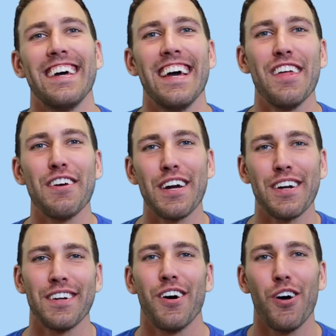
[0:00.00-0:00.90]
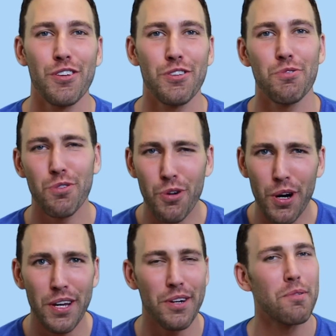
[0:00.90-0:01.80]
Hey there, all you
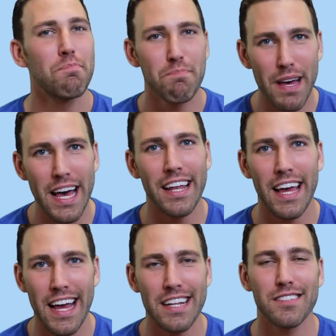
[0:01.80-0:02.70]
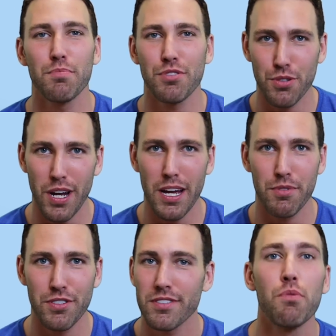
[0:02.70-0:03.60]
loyal Bad Ad
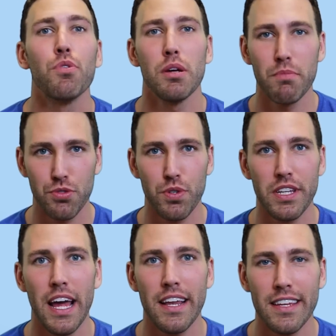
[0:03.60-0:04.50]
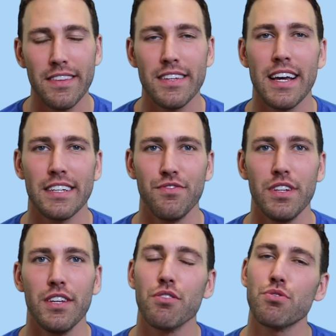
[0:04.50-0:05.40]
subscribers. We're in between editing the next
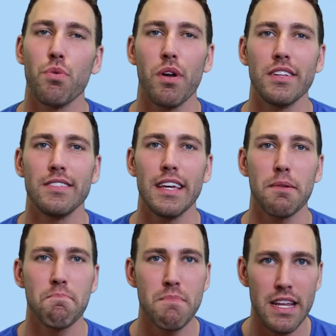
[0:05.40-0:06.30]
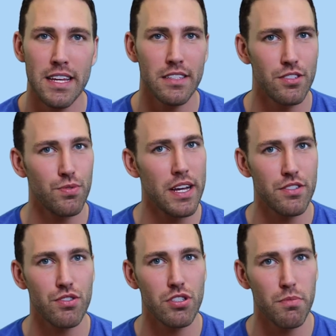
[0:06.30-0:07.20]
video, so I wanted to take a minute to
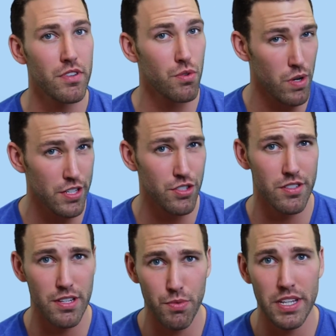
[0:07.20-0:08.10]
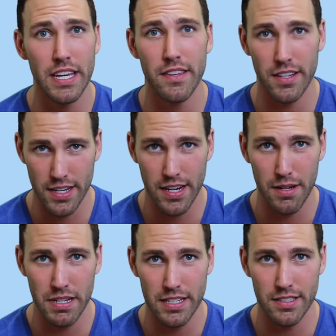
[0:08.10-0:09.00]
answer some of the questions that we get in the
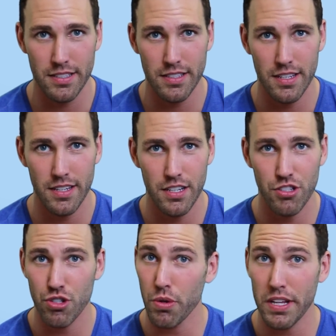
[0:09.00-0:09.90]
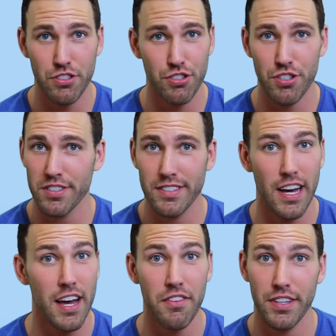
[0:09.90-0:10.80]
comments. So let's just dive